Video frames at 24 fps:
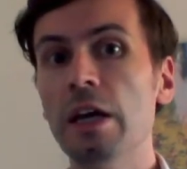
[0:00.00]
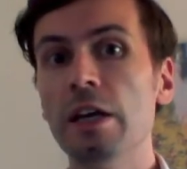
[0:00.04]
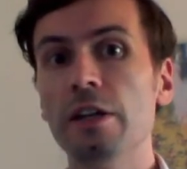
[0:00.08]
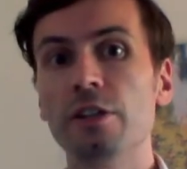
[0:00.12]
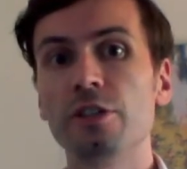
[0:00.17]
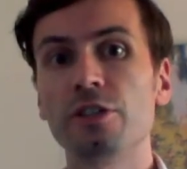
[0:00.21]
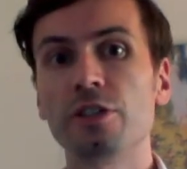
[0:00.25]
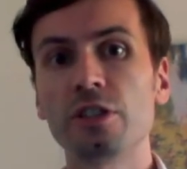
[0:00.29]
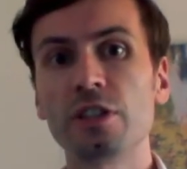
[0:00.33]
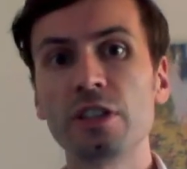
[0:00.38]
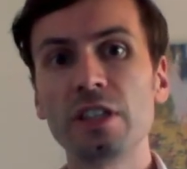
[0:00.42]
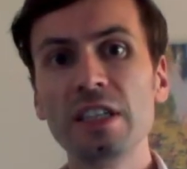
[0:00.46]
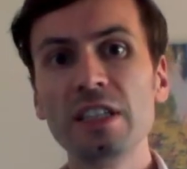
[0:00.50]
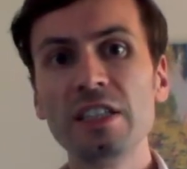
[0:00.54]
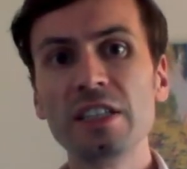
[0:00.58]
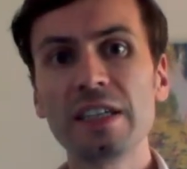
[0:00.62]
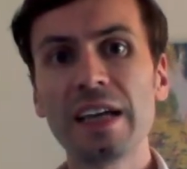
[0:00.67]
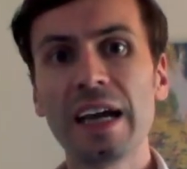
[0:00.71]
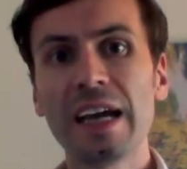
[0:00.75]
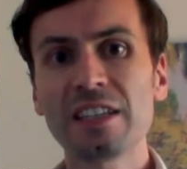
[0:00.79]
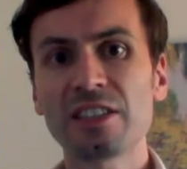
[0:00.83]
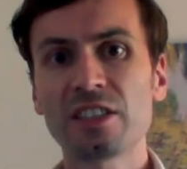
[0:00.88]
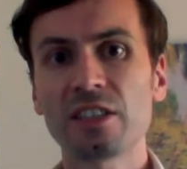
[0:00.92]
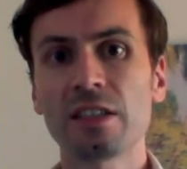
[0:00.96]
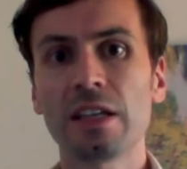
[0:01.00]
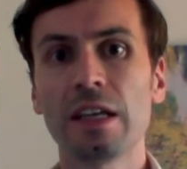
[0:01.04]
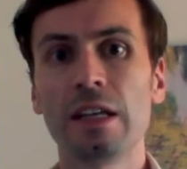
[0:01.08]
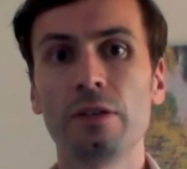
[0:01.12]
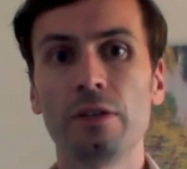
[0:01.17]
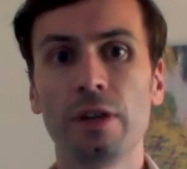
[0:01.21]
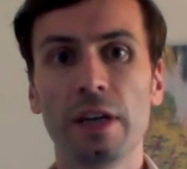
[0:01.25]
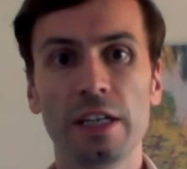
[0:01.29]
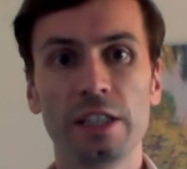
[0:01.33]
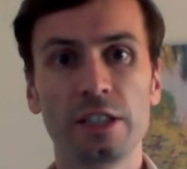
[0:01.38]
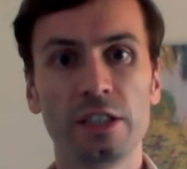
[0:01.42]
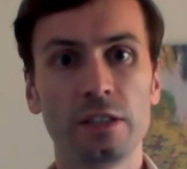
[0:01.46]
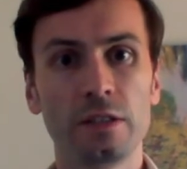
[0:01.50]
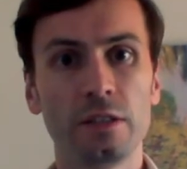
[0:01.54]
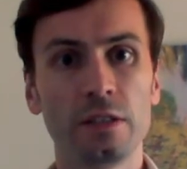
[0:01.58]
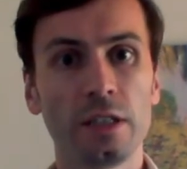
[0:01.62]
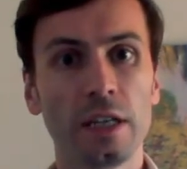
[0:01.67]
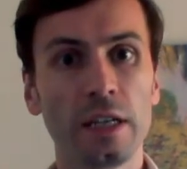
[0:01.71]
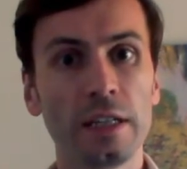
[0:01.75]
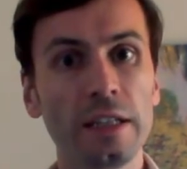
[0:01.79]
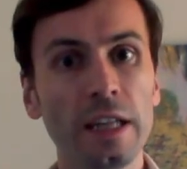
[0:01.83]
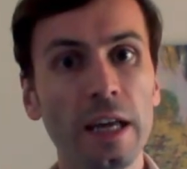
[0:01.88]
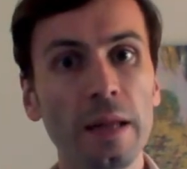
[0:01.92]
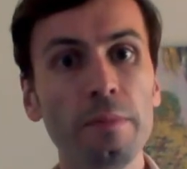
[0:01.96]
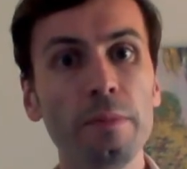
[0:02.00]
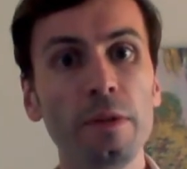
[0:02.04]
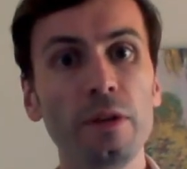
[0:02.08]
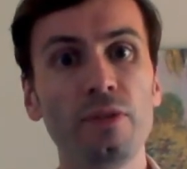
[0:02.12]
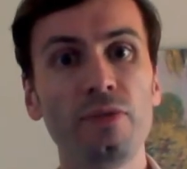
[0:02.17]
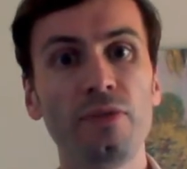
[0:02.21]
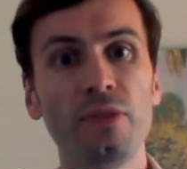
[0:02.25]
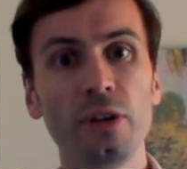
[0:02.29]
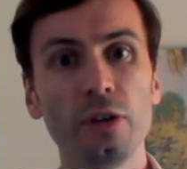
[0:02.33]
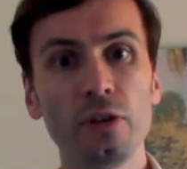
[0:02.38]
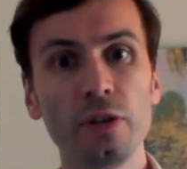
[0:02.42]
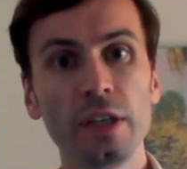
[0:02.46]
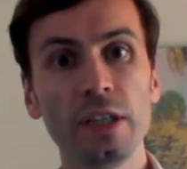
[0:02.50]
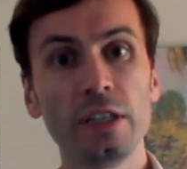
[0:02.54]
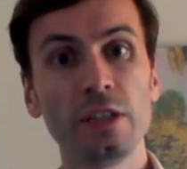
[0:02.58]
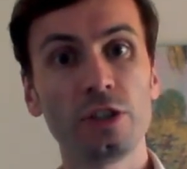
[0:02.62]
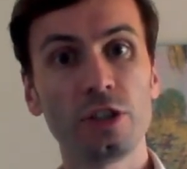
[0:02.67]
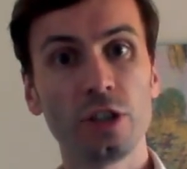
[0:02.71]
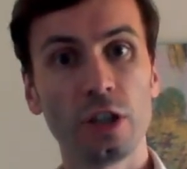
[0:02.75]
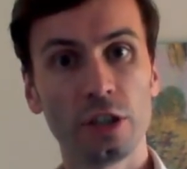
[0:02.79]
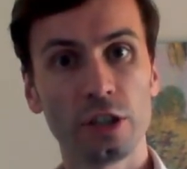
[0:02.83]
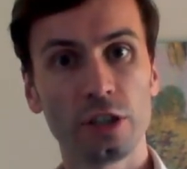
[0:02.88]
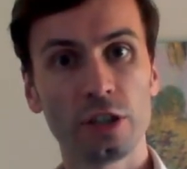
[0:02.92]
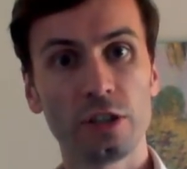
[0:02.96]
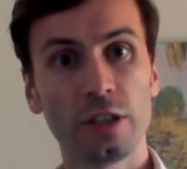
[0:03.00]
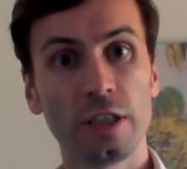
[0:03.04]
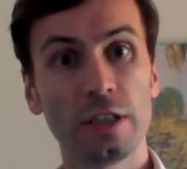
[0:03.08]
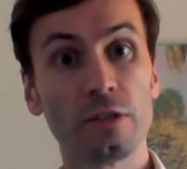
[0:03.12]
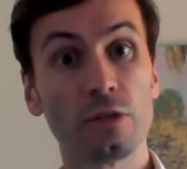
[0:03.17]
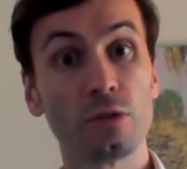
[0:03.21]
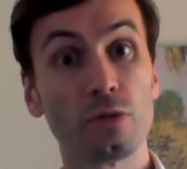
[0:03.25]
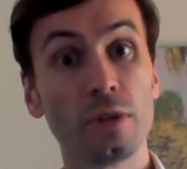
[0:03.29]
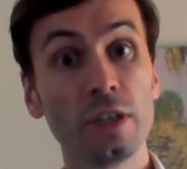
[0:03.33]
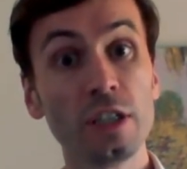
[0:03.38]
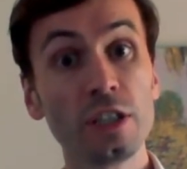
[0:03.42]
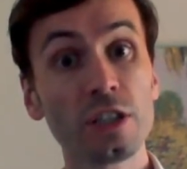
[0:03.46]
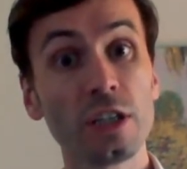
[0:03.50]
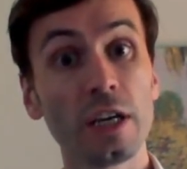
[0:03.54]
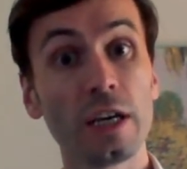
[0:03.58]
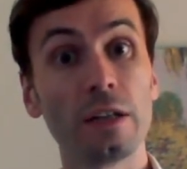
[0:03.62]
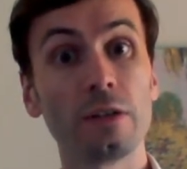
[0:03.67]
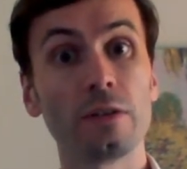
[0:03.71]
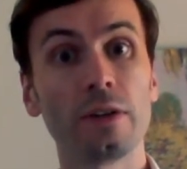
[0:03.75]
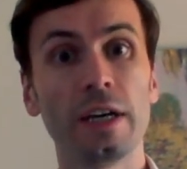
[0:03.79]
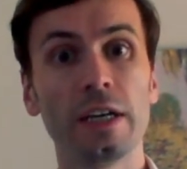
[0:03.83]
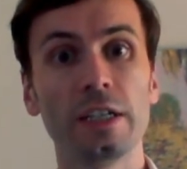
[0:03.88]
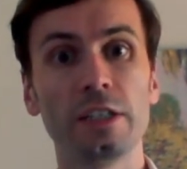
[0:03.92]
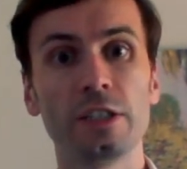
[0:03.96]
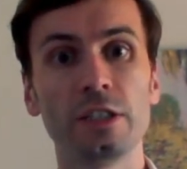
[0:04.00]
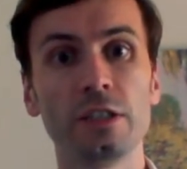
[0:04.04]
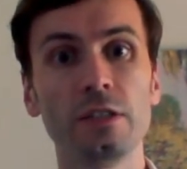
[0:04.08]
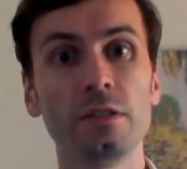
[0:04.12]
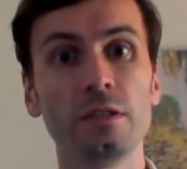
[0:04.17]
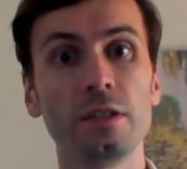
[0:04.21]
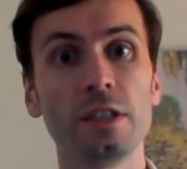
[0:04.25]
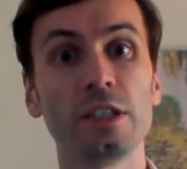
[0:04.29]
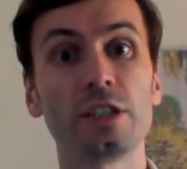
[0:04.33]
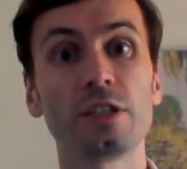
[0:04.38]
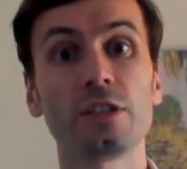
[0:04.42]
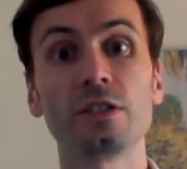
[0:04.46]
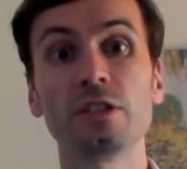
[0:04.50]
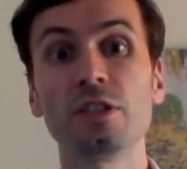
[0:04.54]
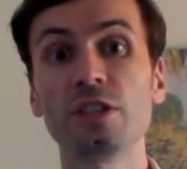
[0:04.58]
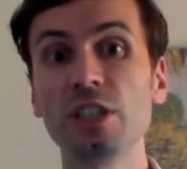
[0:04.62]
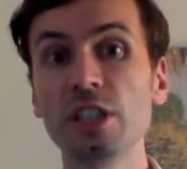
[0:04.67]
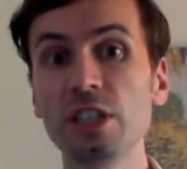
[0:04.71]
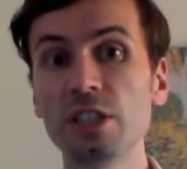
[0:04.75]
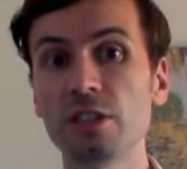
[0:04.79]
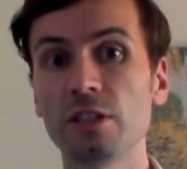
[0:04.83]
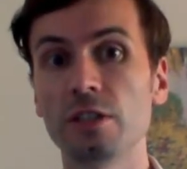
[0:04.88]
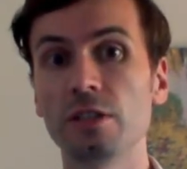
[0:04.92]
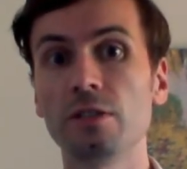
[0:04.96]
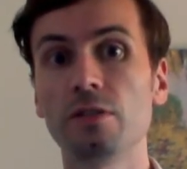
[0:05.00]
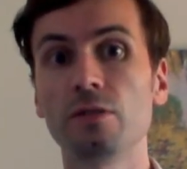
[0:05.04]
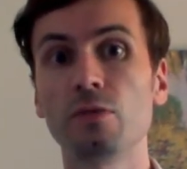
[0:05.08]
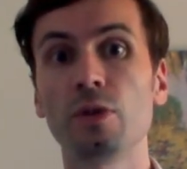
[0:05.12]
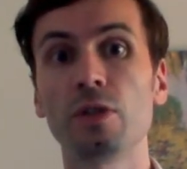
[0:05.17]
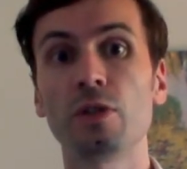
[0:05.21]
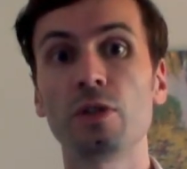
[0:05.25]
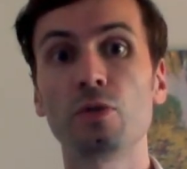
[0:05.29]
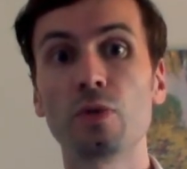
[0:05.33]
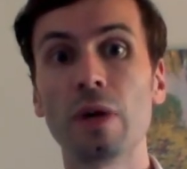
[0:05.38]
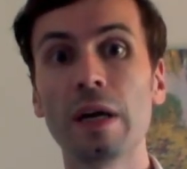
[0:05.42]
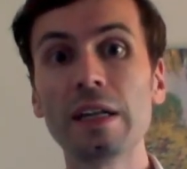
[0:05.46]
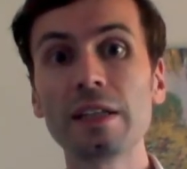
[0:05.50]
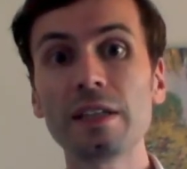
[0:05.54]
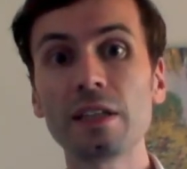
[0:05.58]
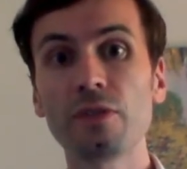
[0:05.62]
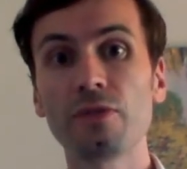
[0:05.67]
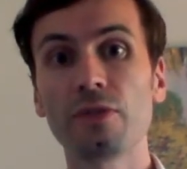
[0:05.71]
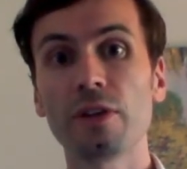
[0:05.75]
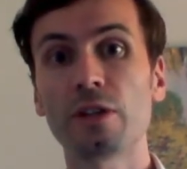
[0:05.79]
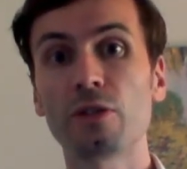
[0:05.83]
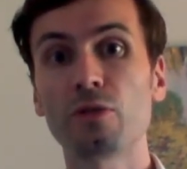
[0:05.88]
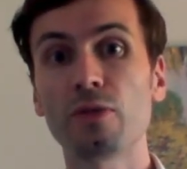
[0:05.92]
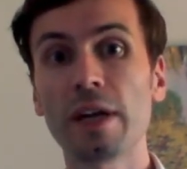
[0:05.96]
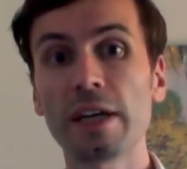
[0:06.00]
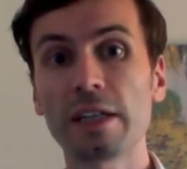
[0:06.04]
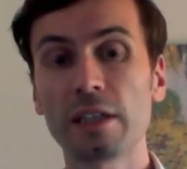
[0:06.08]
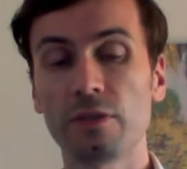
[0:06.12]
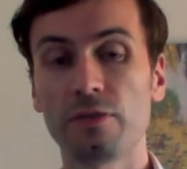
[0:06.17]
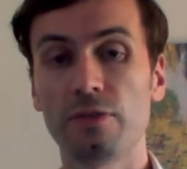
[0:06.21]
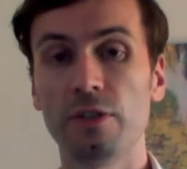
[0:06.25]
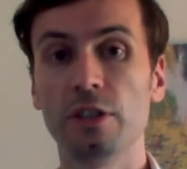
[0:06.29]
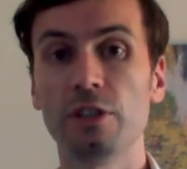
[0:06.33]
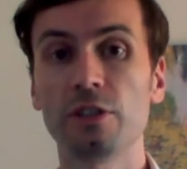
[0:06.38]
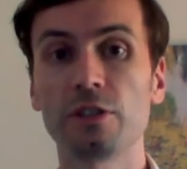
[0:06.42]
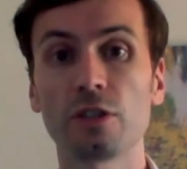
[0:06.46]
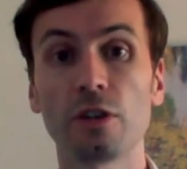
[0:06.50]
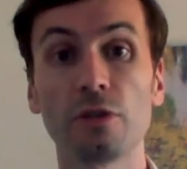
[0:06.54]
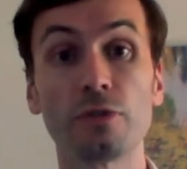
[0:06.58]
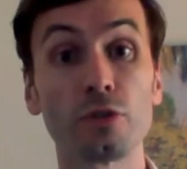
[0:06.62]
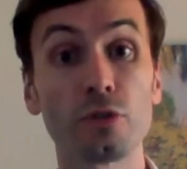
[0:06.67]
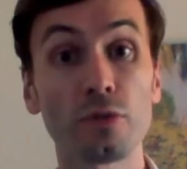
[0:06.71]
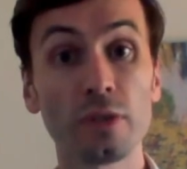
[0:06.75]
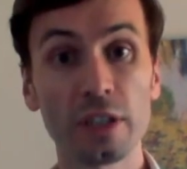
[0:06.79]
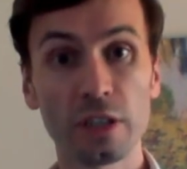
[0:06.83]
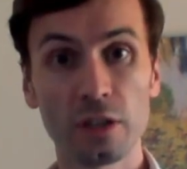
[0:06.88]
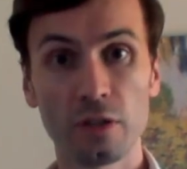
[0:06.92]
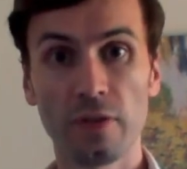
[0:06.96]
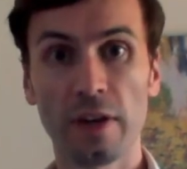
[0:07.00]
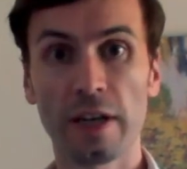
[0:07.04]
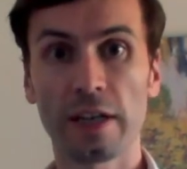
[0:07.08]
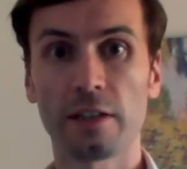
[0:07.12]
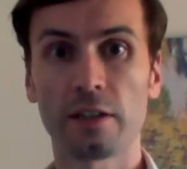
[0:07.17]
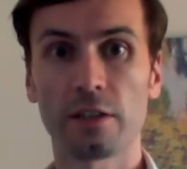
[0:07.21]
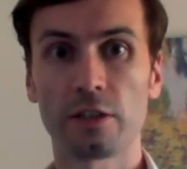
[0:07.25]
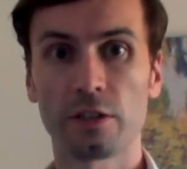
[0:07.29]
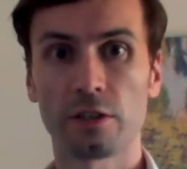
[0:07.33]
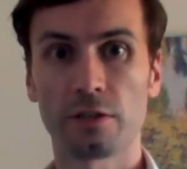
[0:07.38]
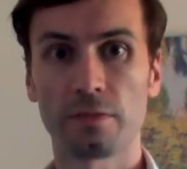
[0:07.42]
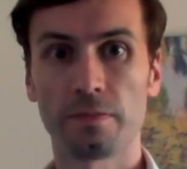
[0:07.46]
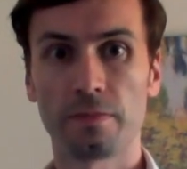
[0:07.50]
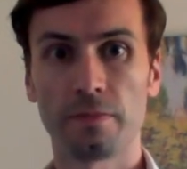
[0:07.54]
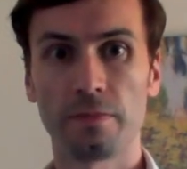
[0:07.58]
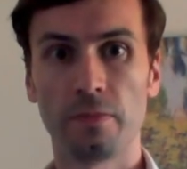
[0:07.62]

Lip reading: The strategic asset allocation can then be filled in such that the risk allocation is consistent with the relative attractiveness of the risk factors.